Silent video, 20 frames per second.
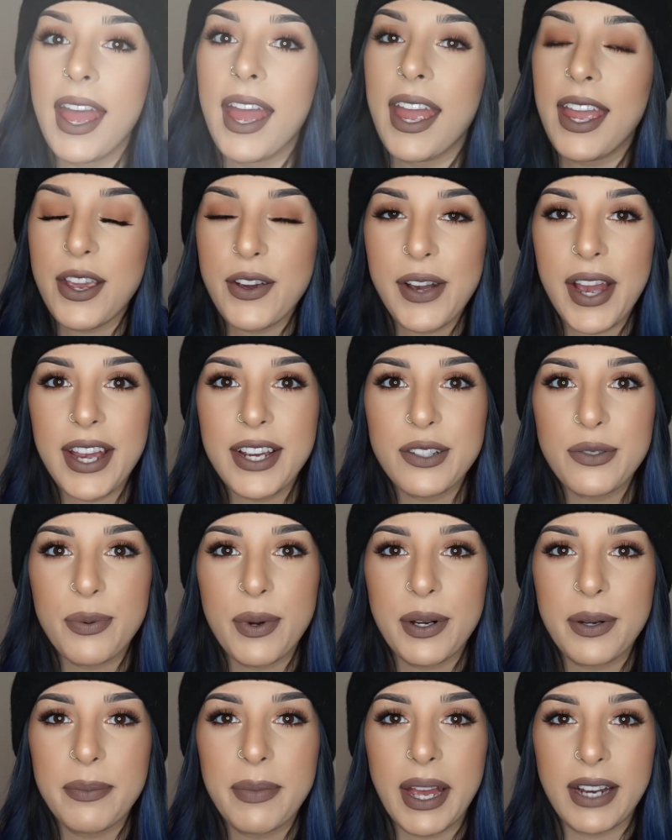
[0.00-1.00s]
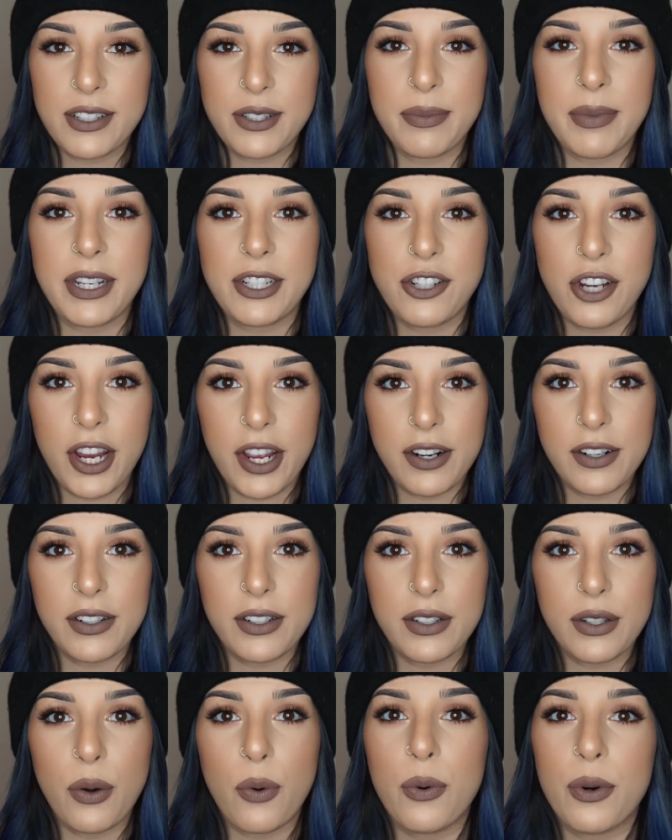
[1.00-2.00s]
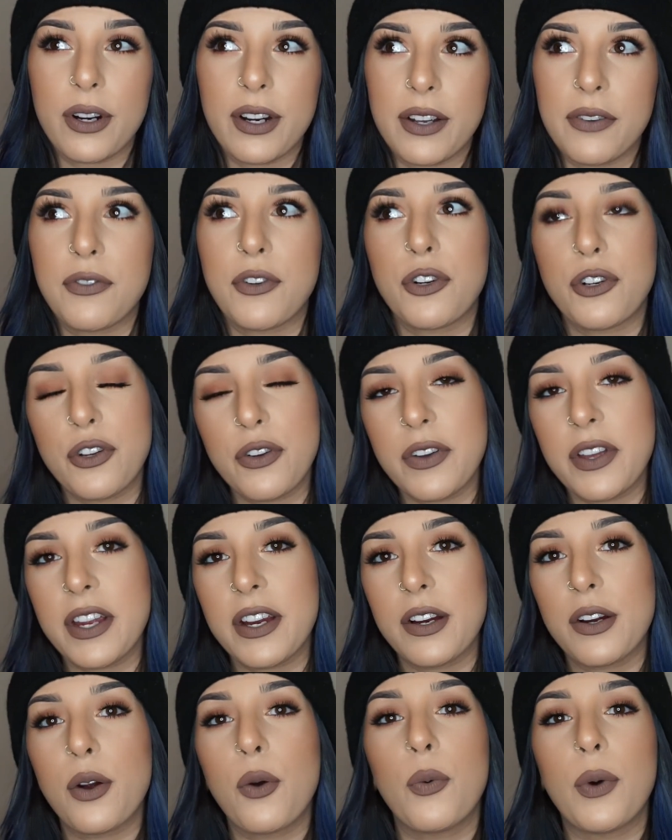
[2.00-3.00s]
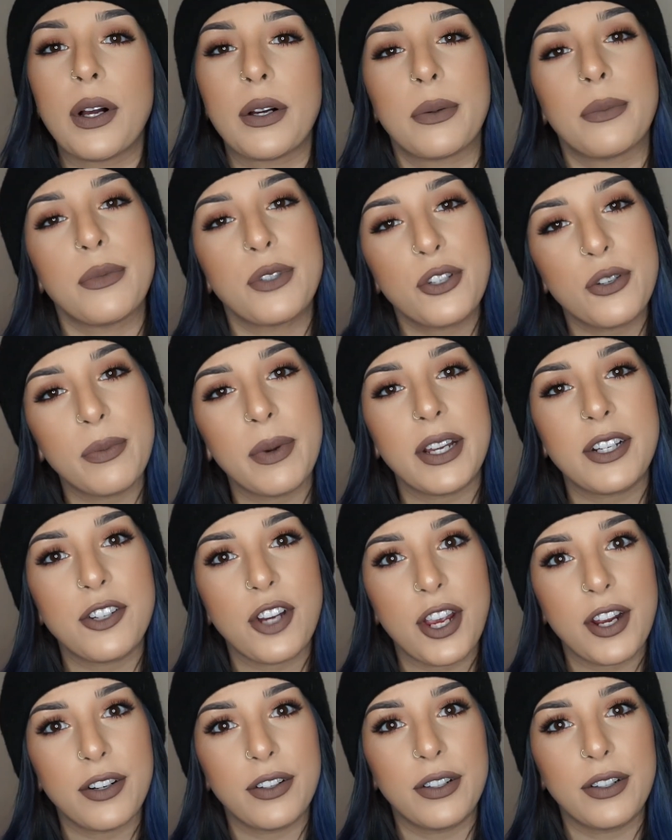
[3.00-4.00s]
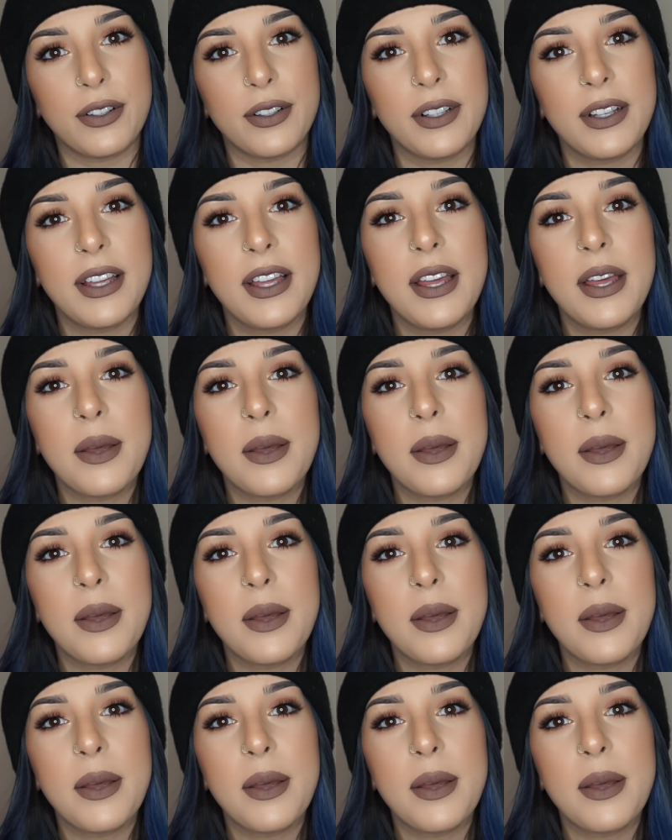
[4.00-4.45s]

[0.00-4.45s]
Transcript: Hey you guys, welcome back to my channel, or if you're new here, welcome to my channel.